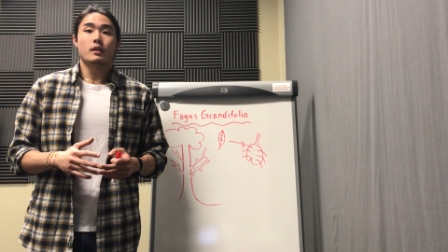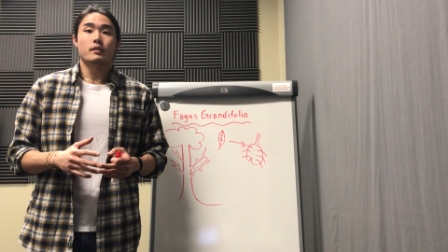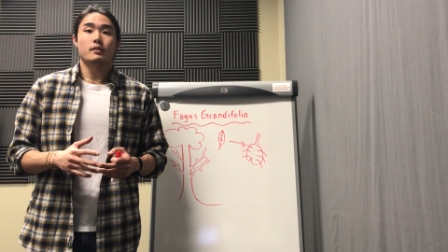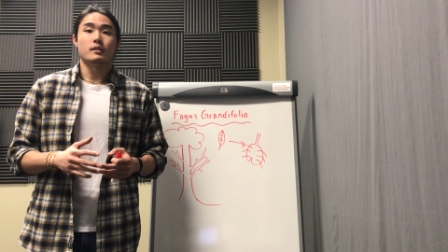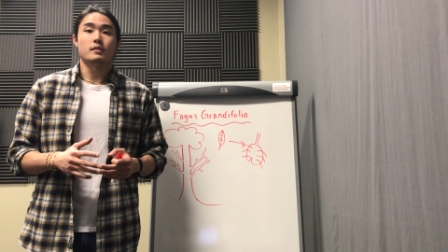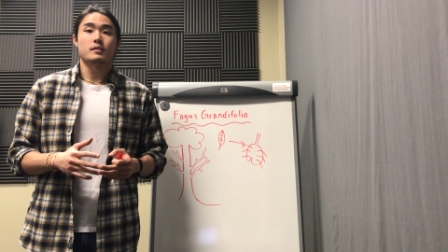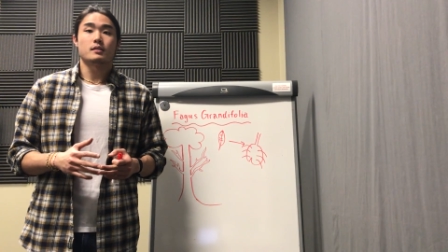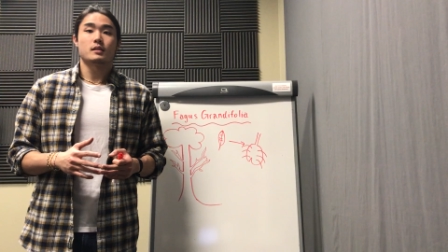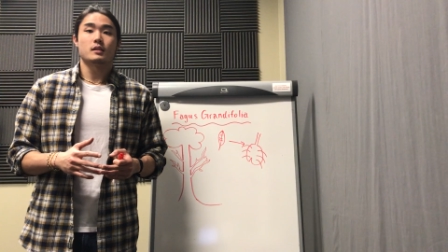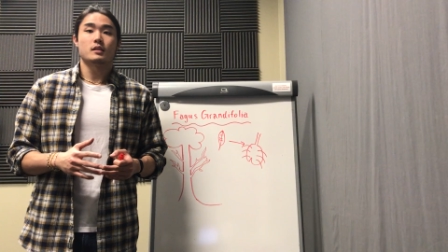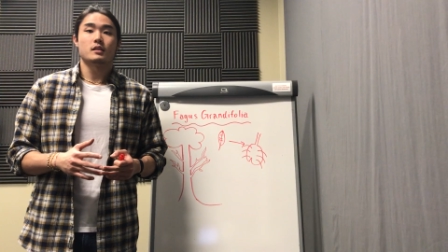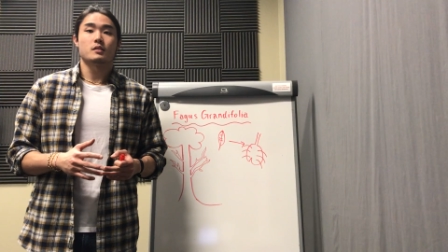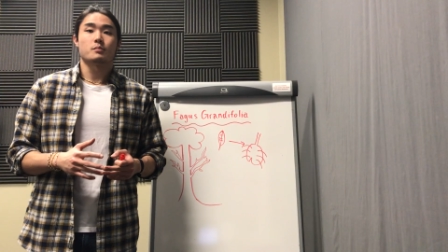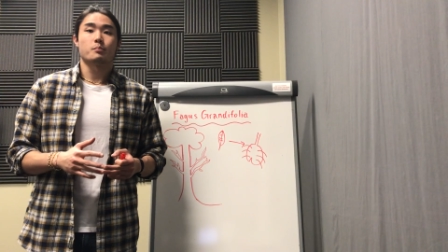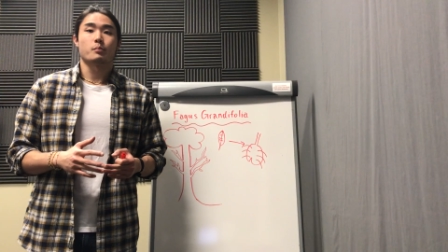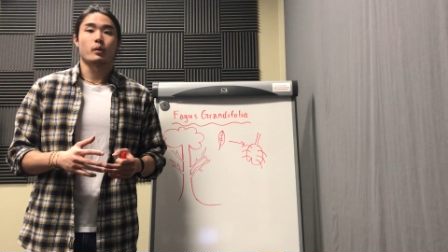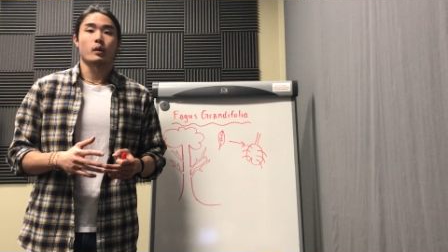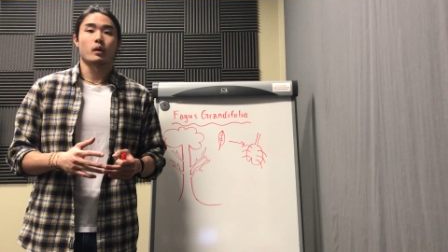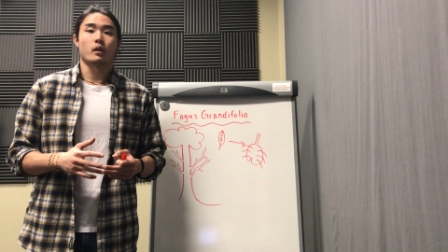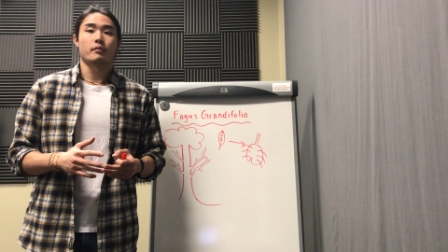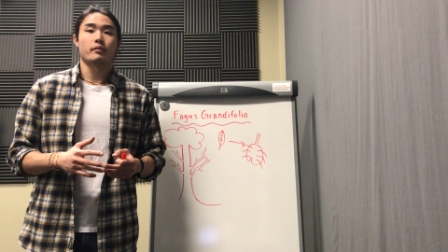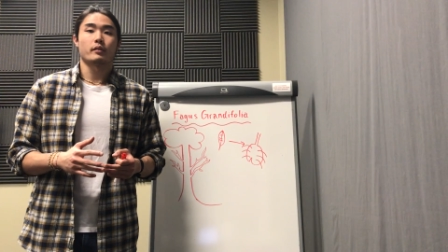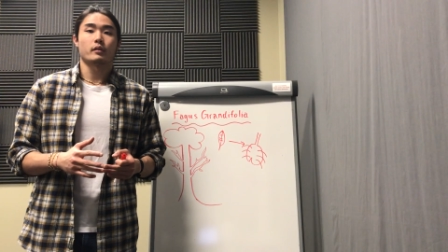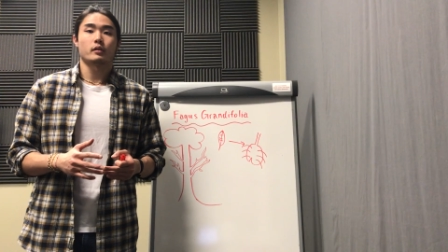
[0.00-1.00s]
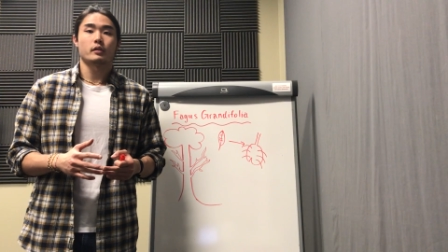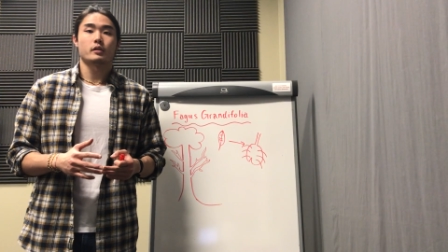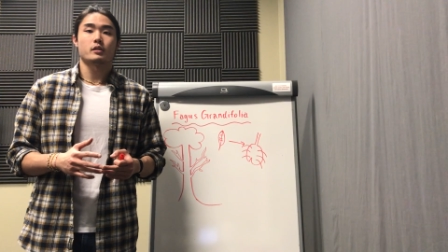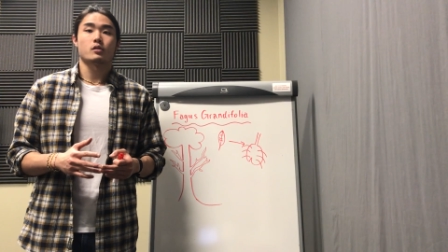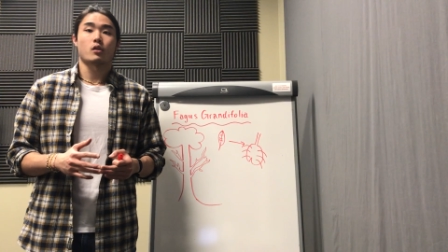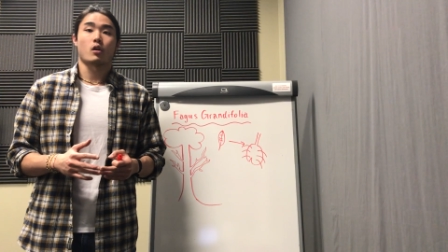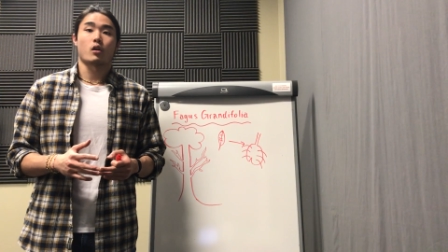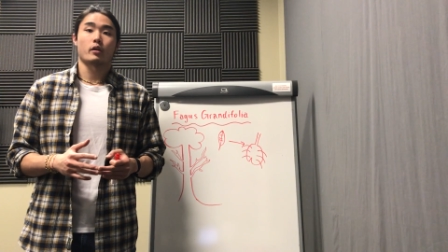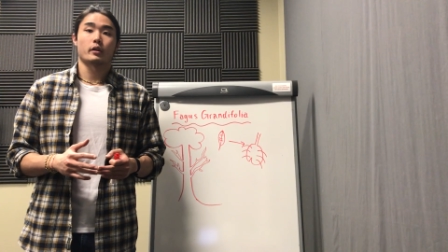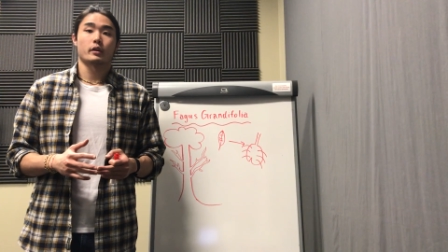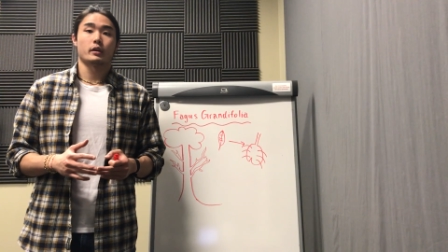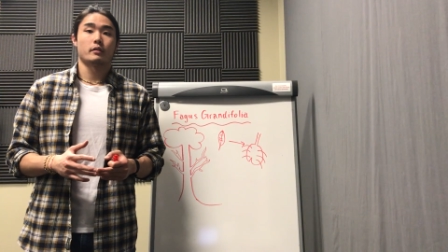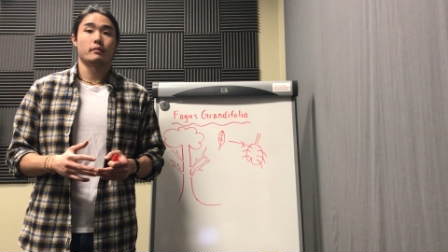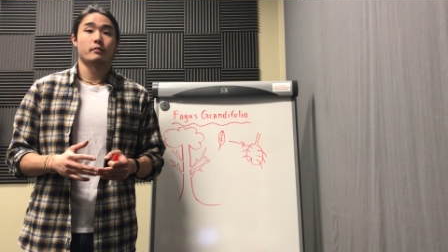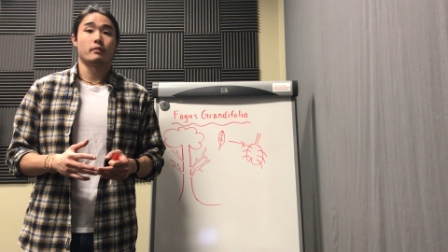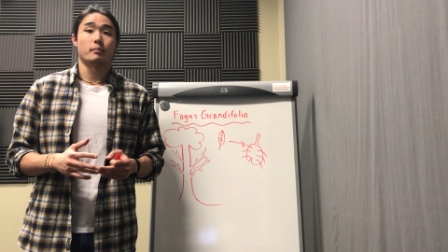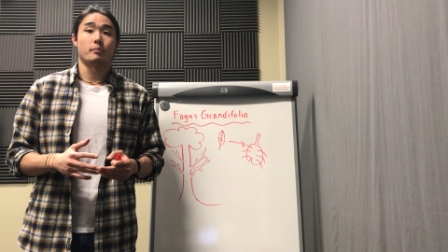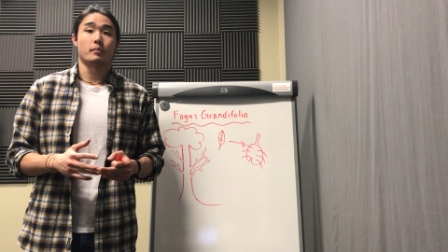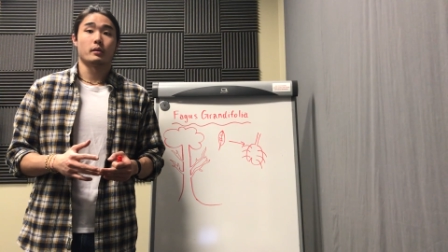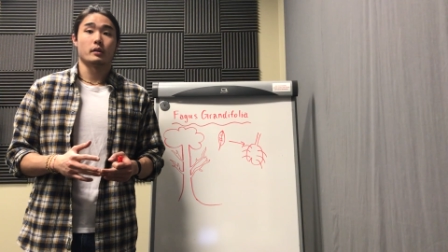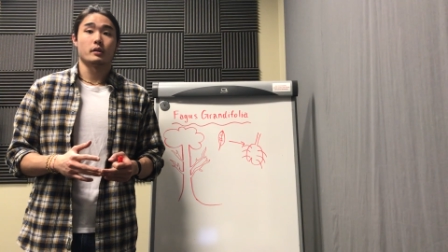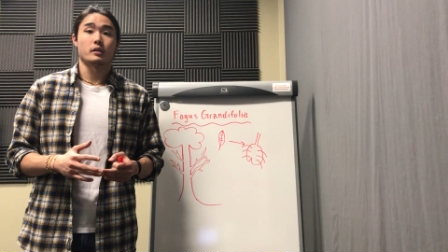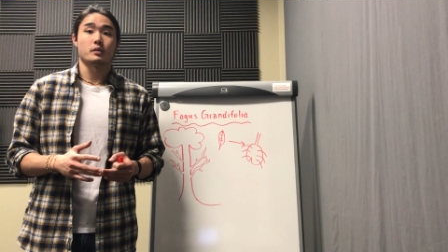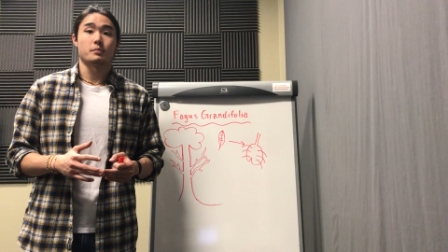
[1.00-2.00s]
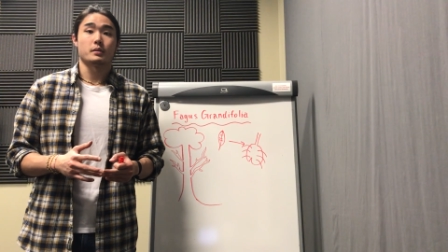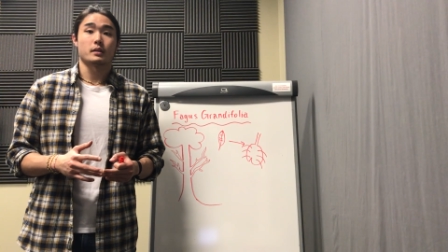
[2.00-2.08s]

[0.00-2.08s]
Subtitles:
The seed is perfectly targeted for birds